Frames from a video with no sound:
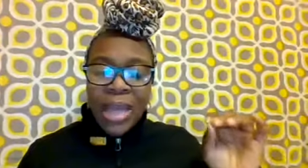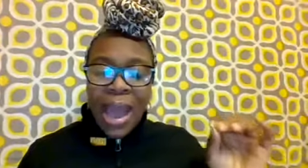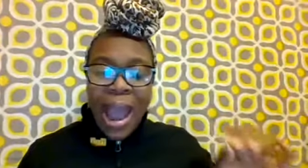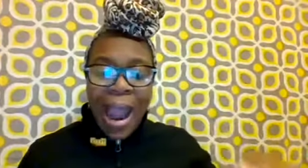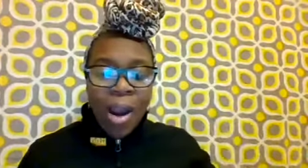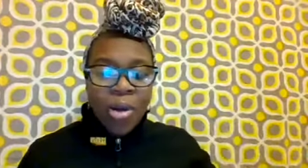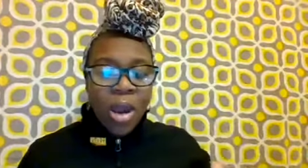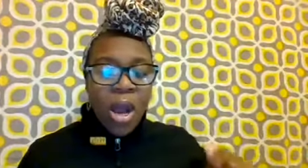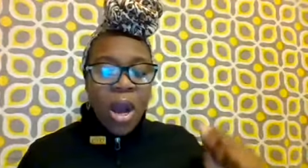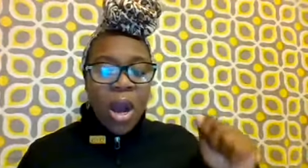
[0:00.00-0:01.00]
the heart,
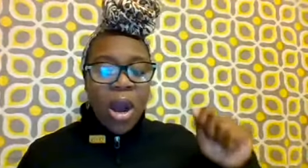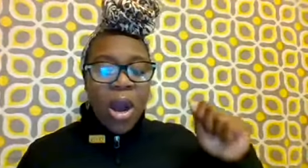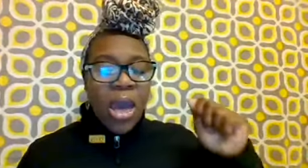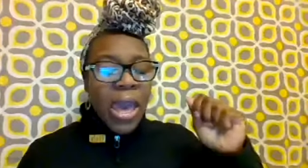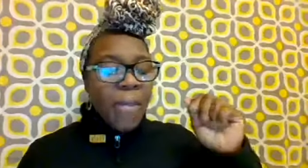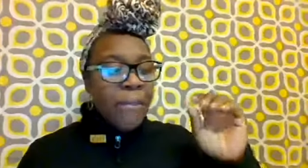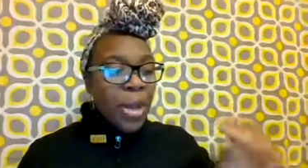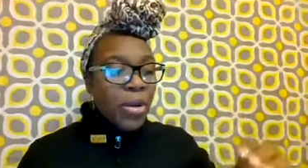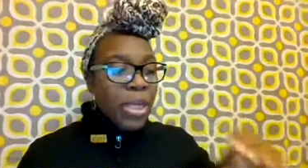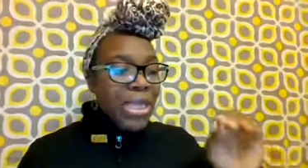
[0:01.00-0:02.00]

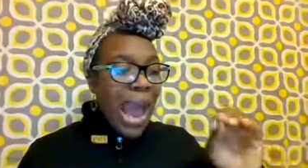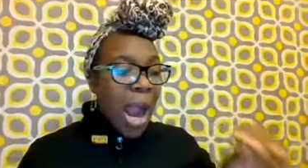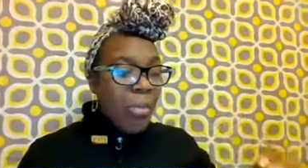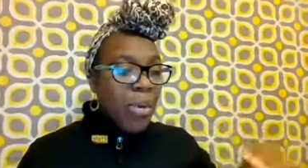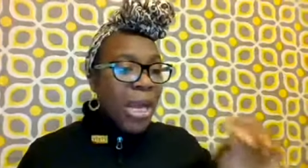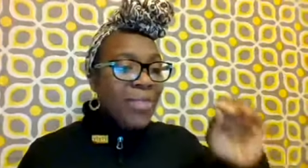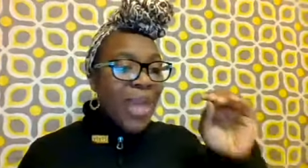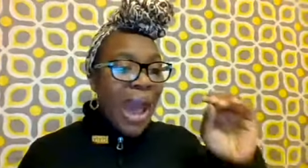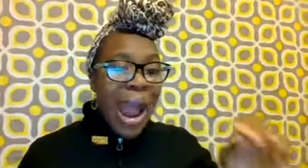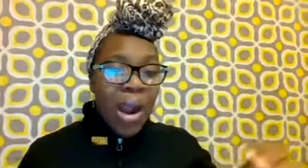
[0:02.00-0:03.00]
bitterness harbored in
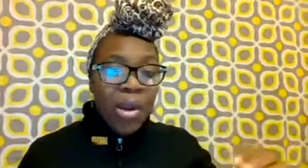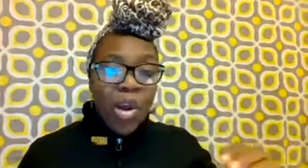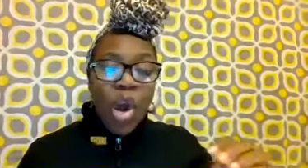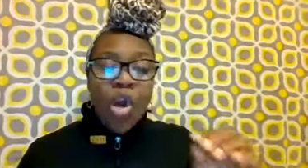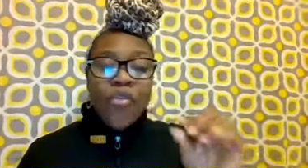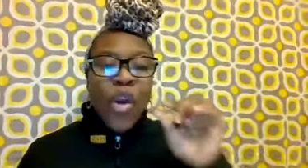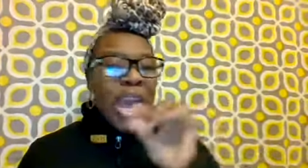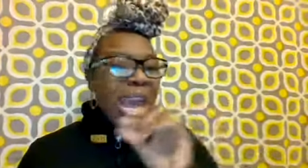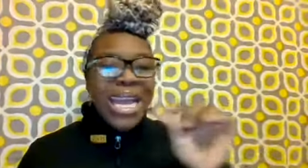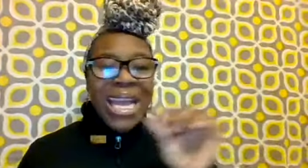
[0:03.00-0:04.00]
the heart for
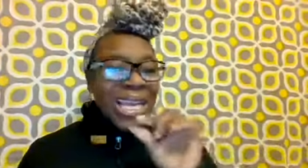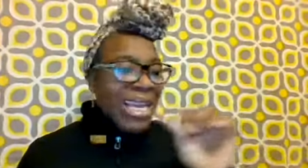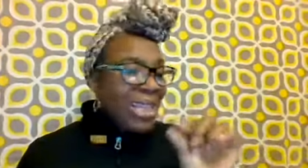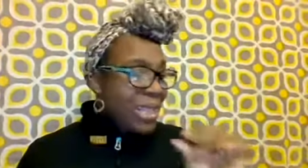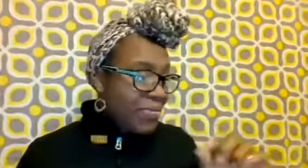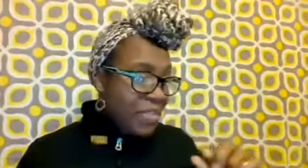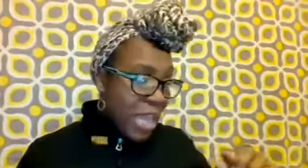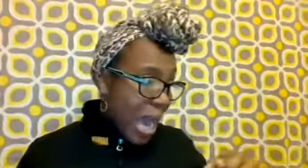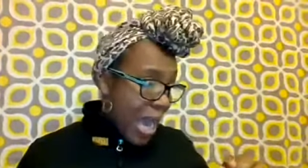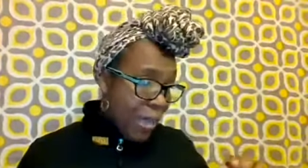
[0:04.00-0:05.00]
any length of
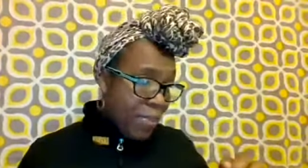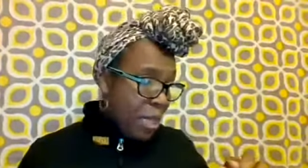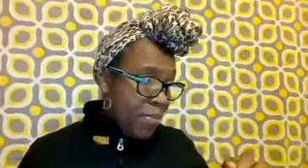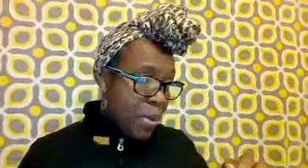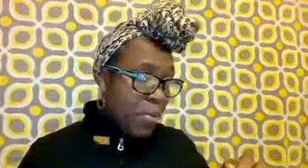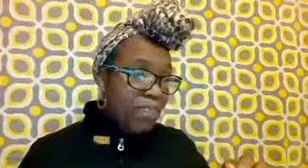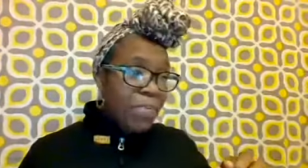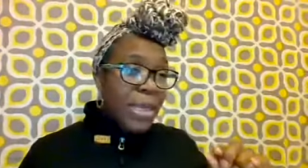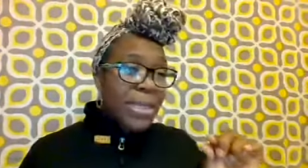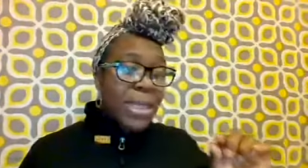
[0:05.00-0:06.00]
time, people.
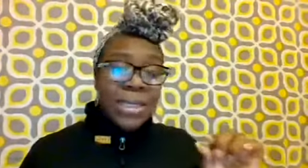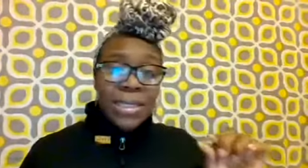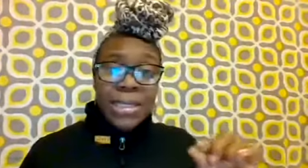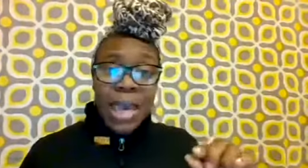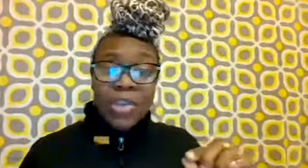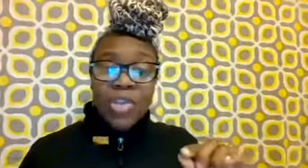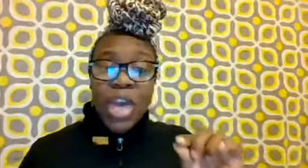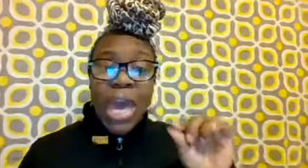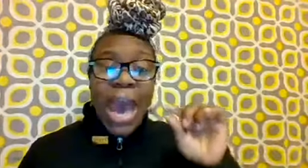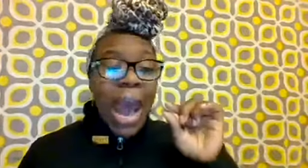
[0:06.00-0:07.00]
Listen, saints,
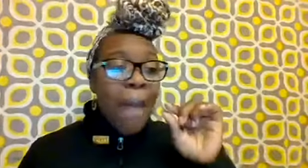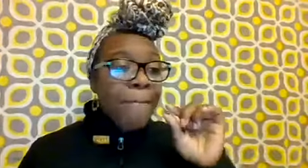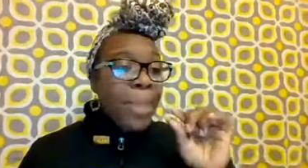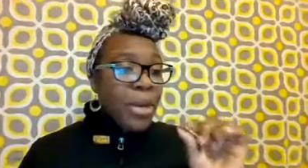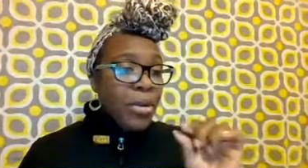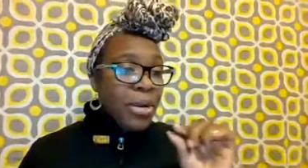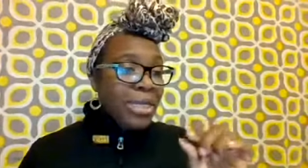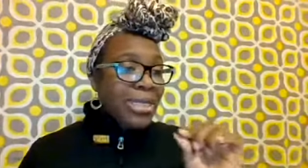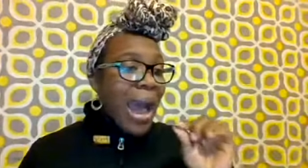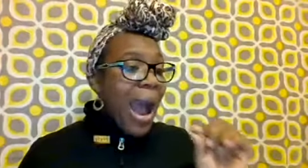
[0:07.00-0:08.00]

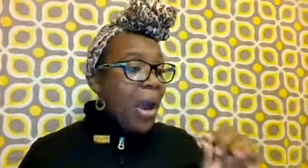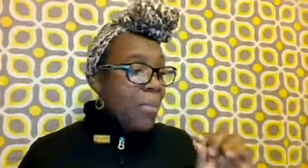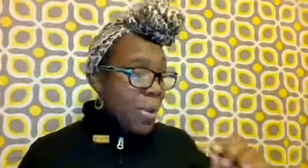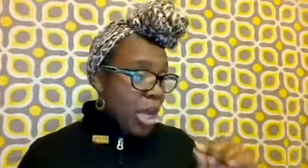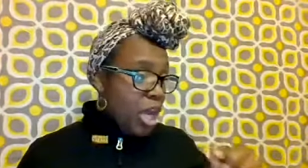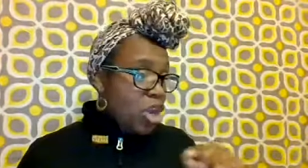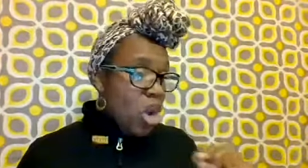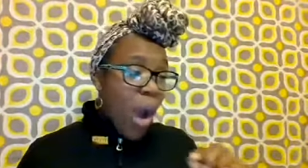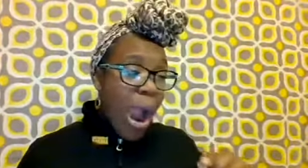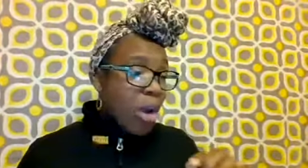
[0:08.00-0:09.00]
bitterness harbored in
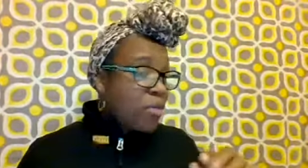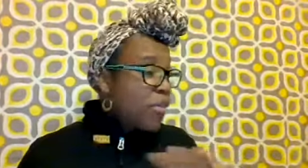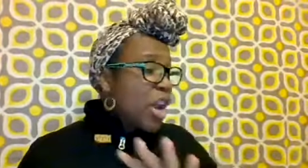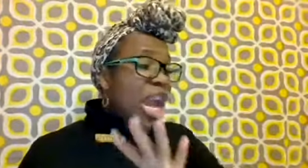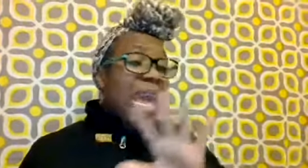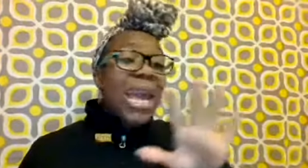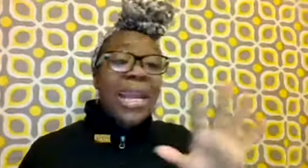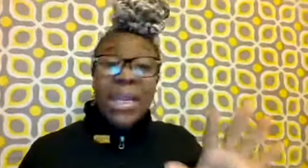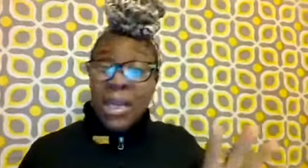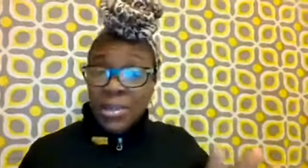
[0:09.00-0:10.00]
your heart for
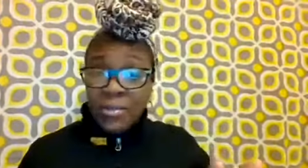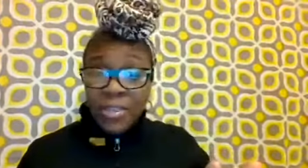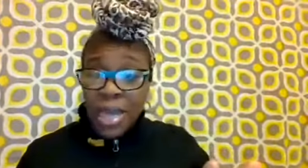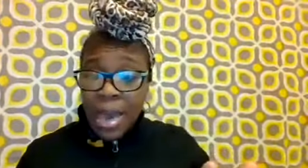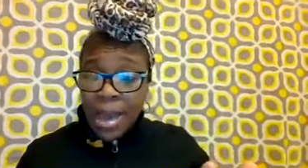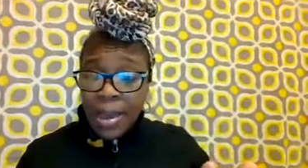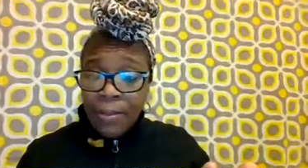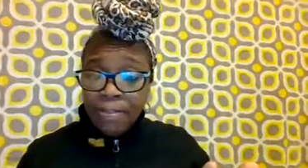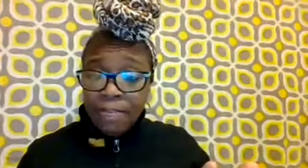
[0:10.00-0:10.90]
any length of time,